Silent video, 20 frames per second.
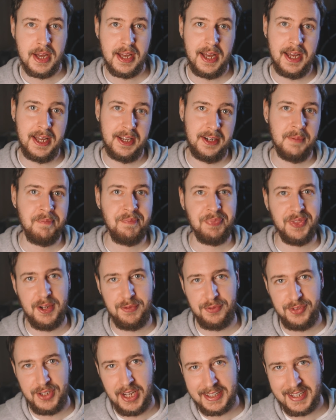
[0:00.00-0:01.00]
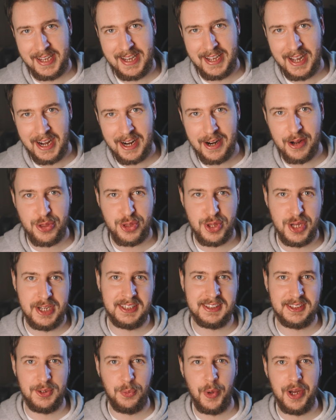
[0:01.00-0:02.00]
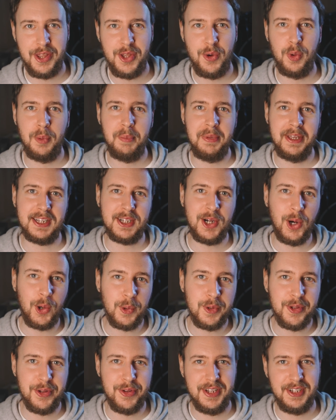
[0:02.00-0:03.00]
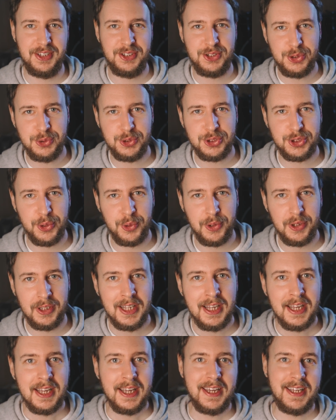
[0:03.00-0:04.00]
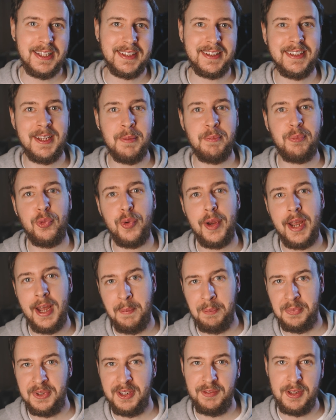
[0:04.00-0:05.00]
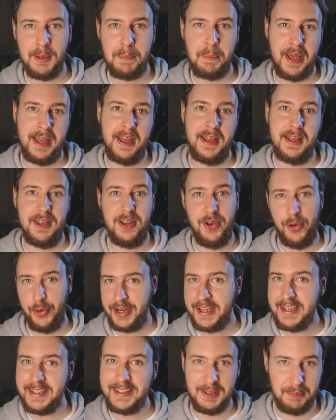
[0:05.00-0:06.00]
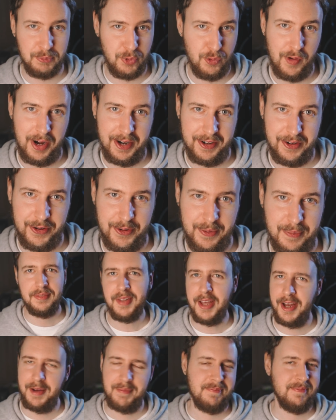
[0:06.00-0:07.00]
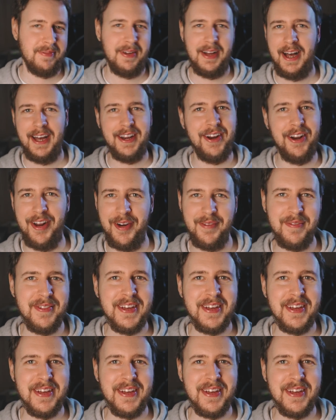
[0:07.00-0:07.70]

And if that AI thinks the weather will be colder than usual, it can then preemptively pay your heating provider. Yeah, I don't know,